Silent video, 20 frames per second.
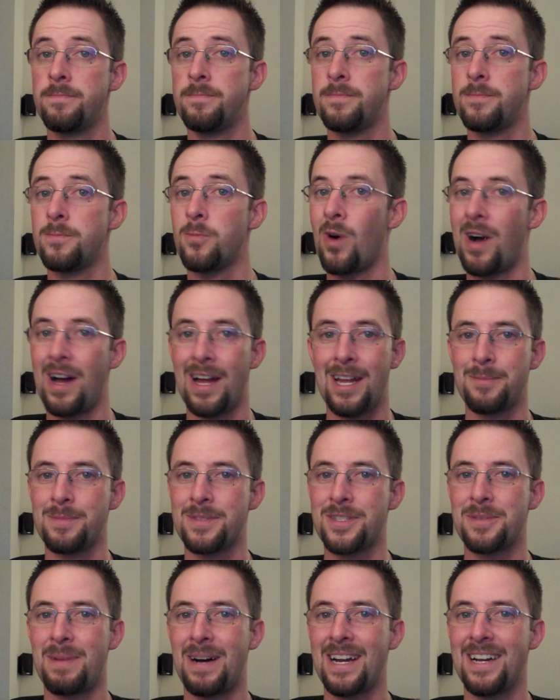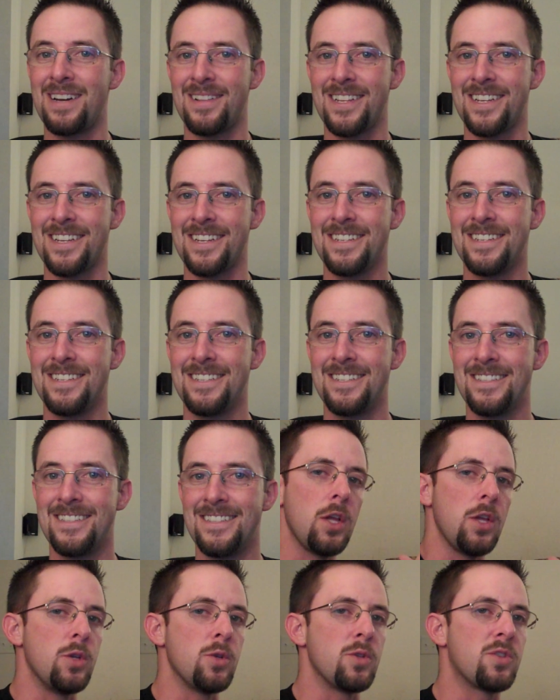why I'm smiling.
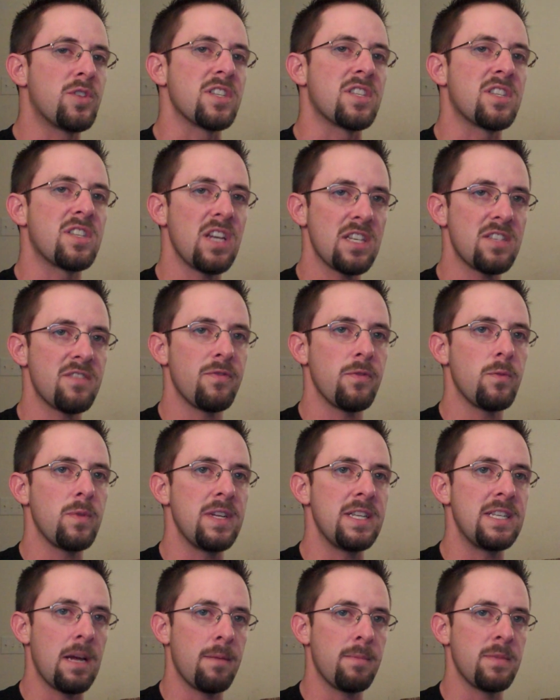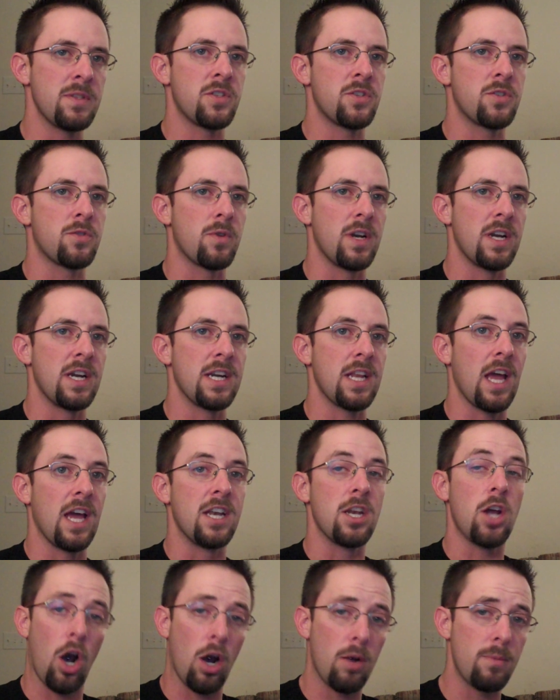You successfully demonstrate an
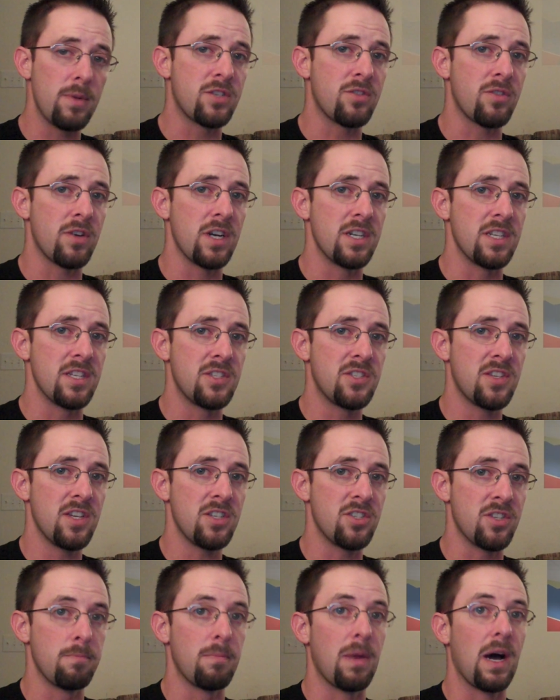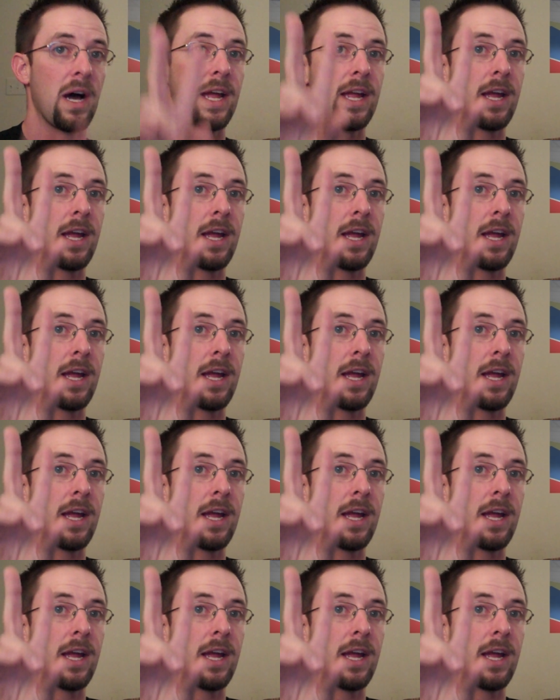arbitrary decision by